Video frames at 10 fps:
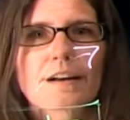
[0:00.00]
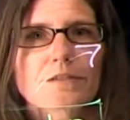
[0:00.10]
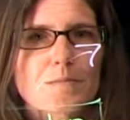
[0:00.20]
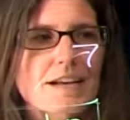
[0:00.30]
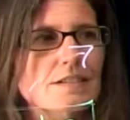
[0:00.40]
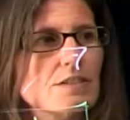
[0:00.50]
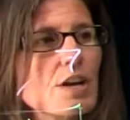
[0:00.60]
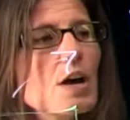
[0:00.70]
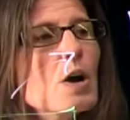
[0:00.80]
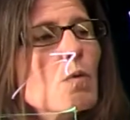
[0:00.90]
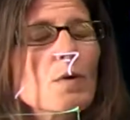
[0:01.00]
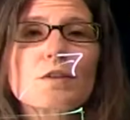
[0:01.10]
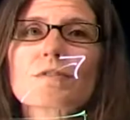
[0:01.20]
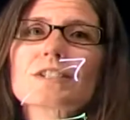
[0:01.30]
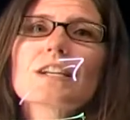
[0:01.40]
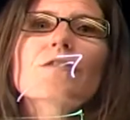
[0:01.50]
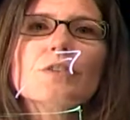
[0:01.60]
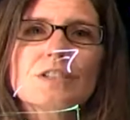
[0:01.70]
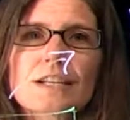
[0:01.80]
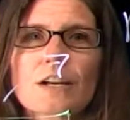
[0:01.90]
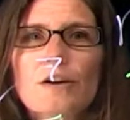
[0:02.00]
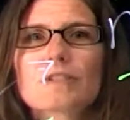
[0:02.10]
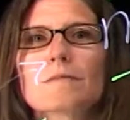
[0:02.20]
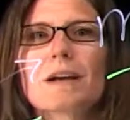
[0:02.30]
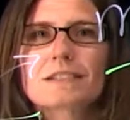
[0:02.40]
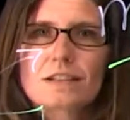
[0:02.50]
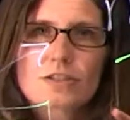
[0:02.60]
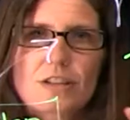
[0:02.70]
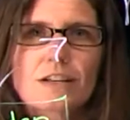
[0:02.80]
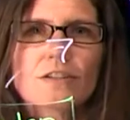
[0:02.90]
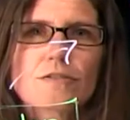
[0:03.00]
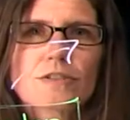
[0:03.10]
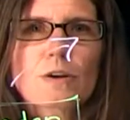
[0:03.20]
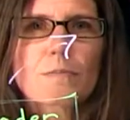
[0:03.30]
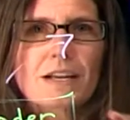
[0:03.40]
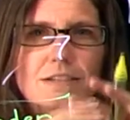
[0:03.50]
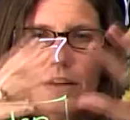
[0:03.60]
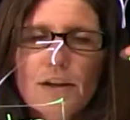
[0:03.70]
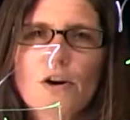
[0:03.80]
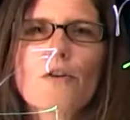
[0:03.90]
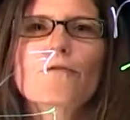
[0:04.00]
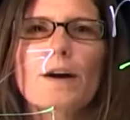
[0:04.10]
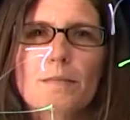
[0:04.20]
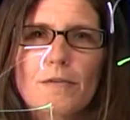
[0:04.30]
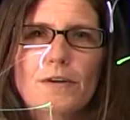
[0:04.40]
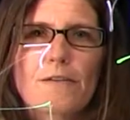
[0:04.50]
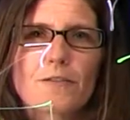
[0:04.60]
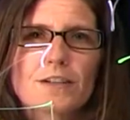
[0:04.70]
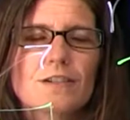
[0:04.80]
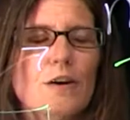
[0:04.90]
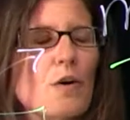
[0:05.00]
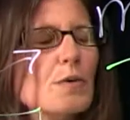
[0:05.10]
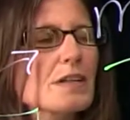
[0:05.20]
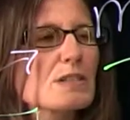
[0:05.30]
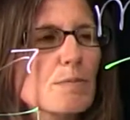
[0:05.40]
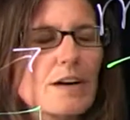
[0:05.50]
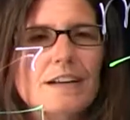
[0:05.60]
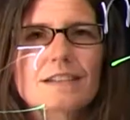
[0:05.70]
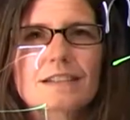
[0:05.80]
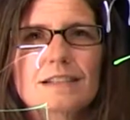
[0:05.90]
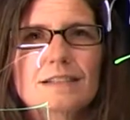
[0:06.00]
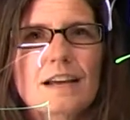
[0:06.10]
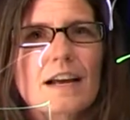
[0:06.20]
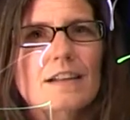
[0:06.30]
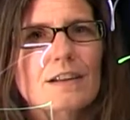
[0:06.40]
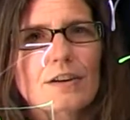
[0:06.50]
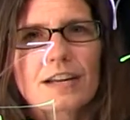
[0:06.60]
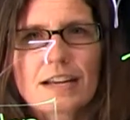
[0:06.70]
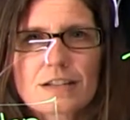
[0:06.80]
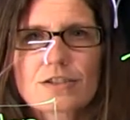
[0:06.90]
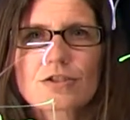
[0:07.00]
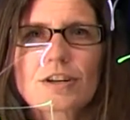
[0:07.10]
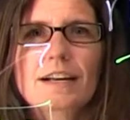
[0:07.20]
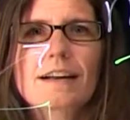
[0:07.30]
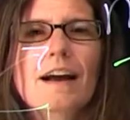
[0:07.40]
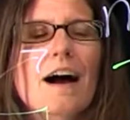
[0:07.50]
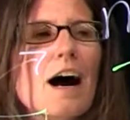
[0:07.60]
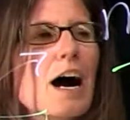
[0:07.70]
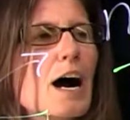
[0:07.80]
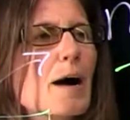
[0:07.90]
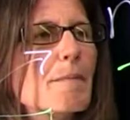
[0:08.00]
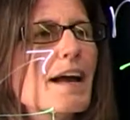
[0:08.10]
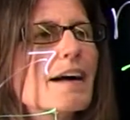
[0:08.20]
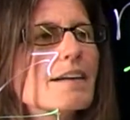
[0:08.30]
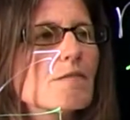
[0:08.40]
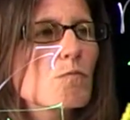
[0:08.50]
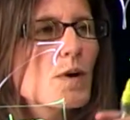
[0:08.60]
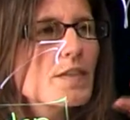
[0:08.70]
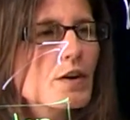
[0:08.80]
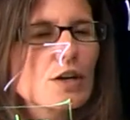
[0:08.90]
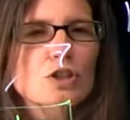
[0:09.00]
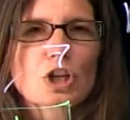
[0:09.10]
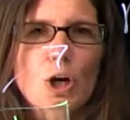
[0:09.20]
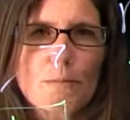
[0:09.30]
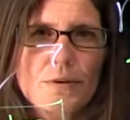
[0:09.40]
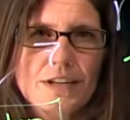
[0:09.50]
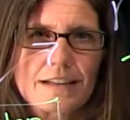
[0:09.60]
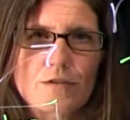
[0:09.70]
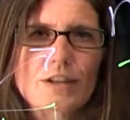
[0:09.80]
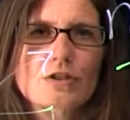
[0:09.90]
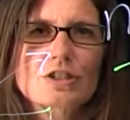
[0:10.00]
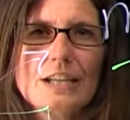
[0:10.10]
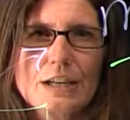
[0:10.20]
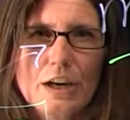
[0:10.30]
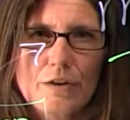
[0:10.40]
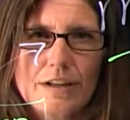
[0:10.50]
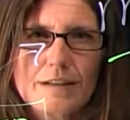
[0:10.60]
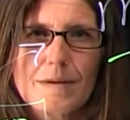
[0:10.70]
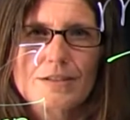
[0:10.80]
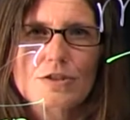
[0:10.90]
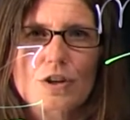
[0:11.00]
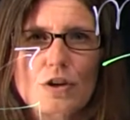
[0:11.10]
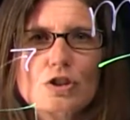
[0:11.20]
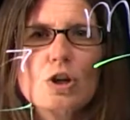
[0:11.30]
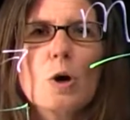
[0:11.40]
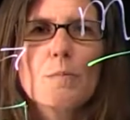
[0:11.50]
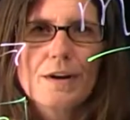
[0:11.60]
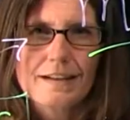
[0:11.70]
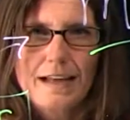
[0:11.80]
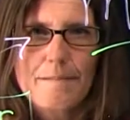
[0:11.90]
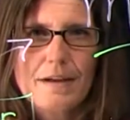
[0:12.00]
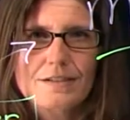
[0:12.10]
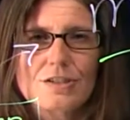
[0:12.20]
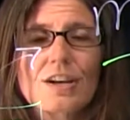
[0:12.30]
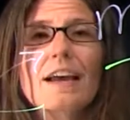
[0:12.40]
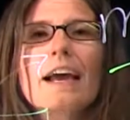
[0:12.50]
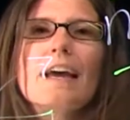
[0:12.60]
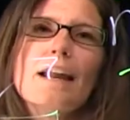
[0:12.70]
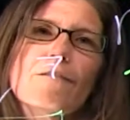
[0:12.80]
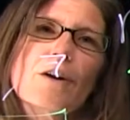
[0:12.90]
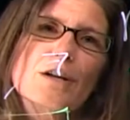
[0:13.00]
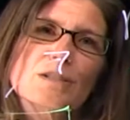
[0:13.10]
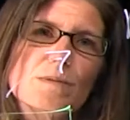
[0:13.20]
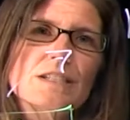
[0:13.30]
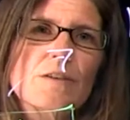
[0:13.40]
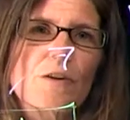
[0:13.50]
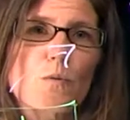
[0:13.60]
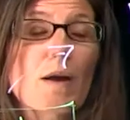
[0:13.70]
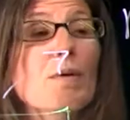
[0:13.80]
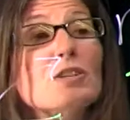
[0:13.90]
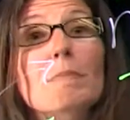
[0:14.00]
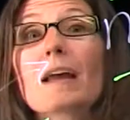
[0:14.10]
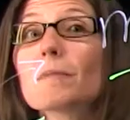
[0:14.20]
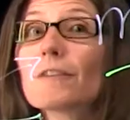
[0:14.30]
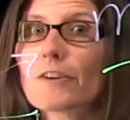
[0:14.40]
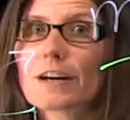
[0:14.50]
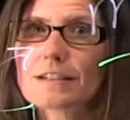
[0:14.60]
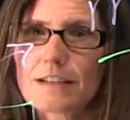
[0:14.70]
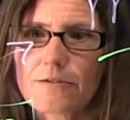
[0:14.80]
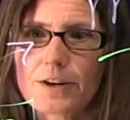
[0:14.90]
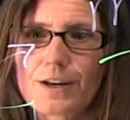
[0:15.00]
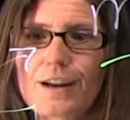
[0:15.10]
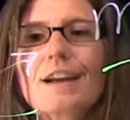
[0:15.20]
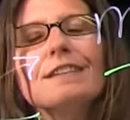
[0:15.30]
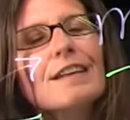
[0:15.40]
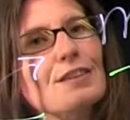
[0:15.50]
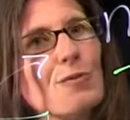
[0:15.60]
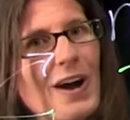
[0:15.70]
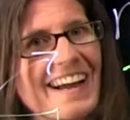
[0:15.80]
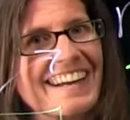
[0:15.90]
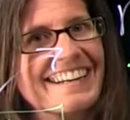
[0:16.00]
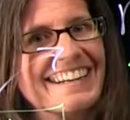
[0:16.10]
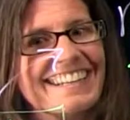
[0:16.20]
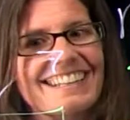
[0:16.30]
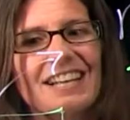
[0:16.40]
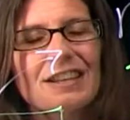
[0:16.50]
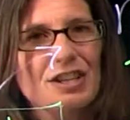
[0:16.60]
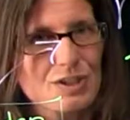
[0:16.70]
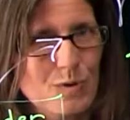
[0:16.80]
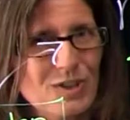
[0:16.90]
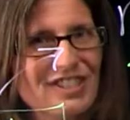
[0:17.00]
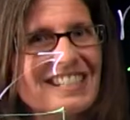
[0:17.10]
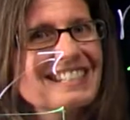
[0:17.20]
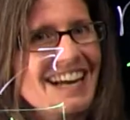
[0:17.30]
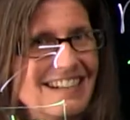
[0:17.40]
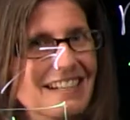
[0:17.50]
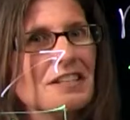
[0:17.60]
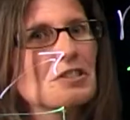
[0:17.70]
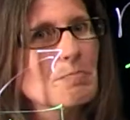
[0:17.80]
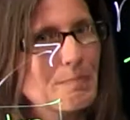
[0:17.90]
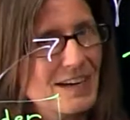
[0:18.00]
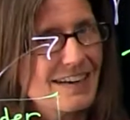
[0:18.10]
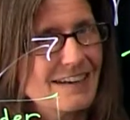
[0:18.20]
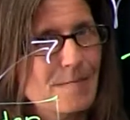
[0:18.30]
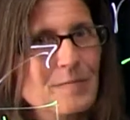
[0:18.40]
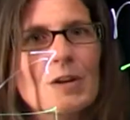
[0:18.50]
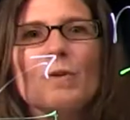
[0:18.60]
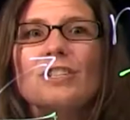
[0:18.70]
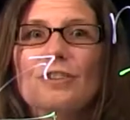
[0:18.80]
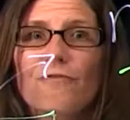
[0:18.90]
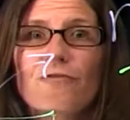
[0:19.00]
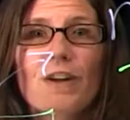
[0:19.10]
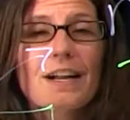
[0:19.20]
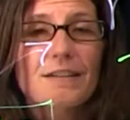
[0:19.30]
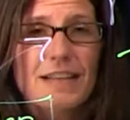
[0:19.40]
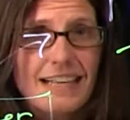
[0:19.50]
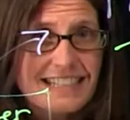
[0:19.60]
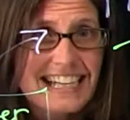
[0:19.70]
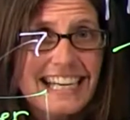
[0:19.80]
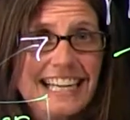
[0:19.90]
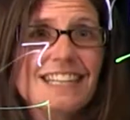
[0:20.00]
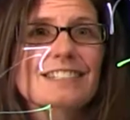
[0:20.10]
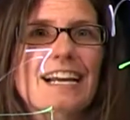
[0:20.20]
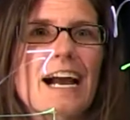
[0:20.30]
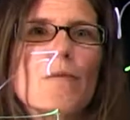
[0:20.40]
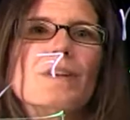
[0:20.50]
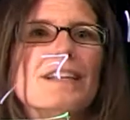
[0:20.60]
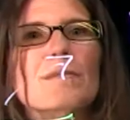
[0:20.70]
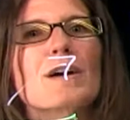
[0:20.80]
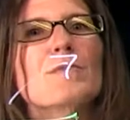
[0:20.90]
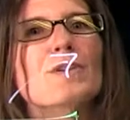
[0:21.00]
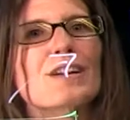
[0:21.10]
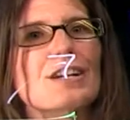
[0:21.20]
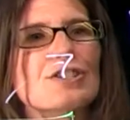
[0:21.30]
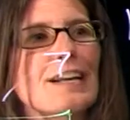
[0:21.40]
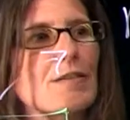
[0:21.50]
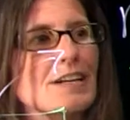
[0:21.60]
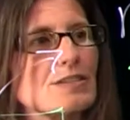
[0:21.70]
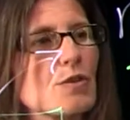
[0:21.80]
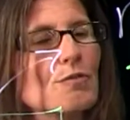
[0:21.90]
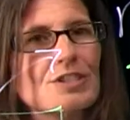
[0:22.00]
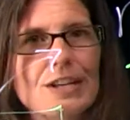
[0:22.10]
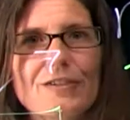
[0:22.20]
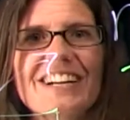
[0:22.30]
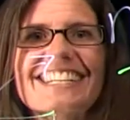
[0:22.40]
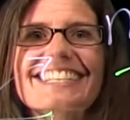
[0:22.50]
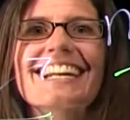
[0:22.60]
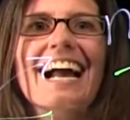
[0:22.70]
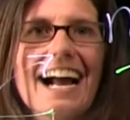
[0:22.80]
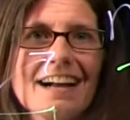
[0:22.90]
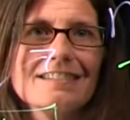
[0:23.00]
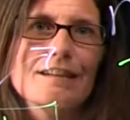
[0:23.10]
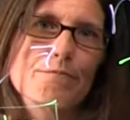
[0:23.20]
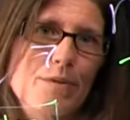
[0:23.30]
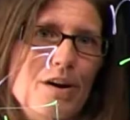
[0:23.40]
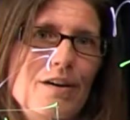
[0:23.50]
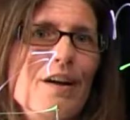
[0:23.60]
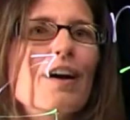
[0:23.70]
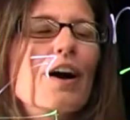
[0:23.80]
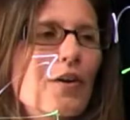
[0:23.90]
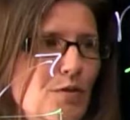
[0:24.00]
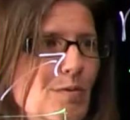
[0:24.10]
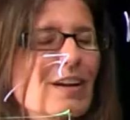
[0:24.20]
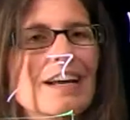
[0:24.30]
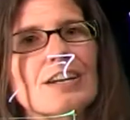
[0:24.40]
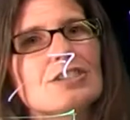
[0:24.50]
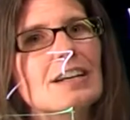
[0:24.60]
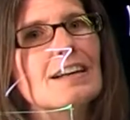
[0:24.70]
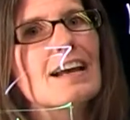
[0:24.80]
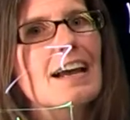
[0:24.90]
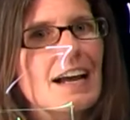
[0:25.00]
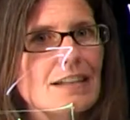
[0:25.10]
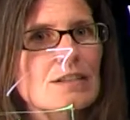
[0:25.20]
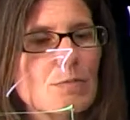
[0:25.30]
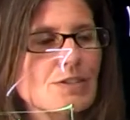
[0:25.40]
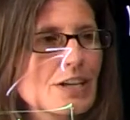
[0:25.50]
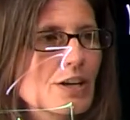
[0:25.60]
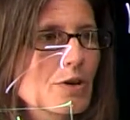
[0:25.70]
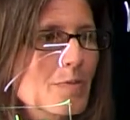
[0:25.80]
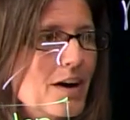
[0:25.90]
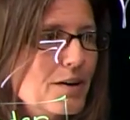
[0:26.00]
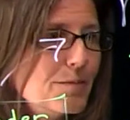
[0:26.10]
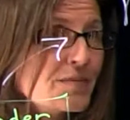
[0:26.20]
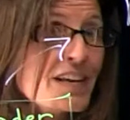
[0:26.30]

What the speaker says: of the message. When the receiver decodes the message, they do so based on their own frame of reference, their own experiences, their history, and when they're interpreting, when they're decoding the message, they're interpreting that message in a very specific way, which may be very different than the way that the source intended it to be. Which is, that's key to how we think about communication nowadays. So the receiver is an active part of communication in this particular model.